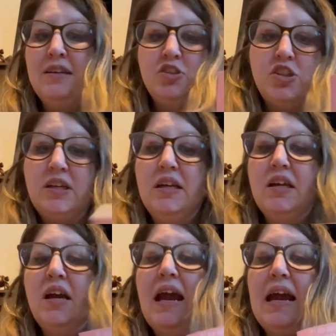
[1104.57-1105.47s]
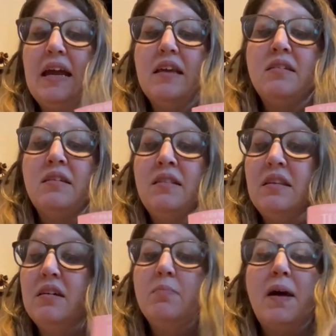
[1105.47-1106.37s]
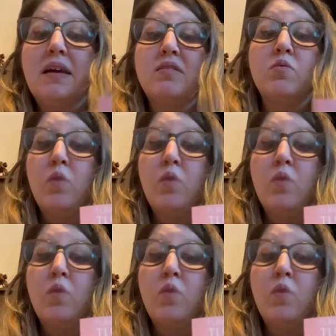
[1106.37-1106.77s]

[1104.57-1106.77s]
She is the best